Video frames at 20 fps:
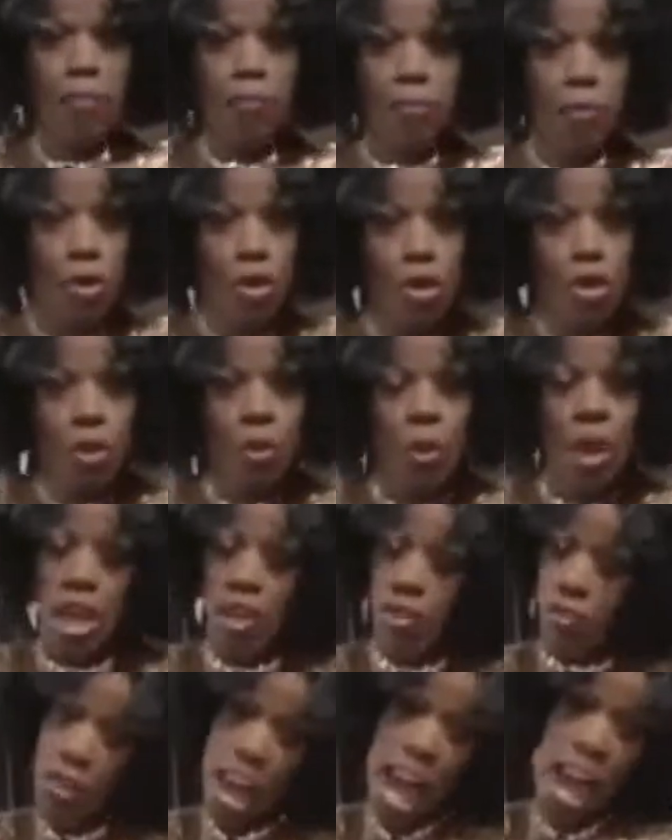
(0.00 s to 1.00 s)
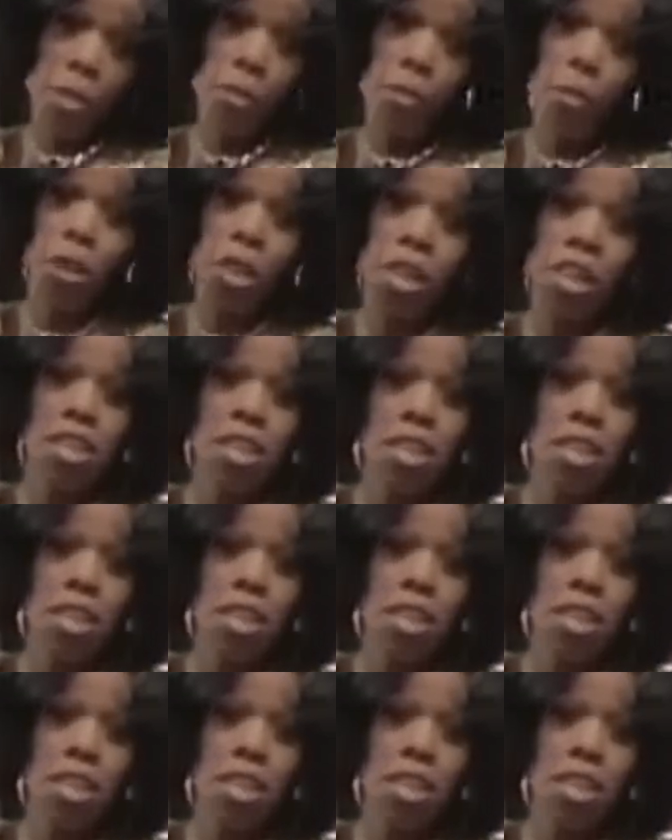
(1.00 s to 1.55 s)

up food the way a vacuum cleaner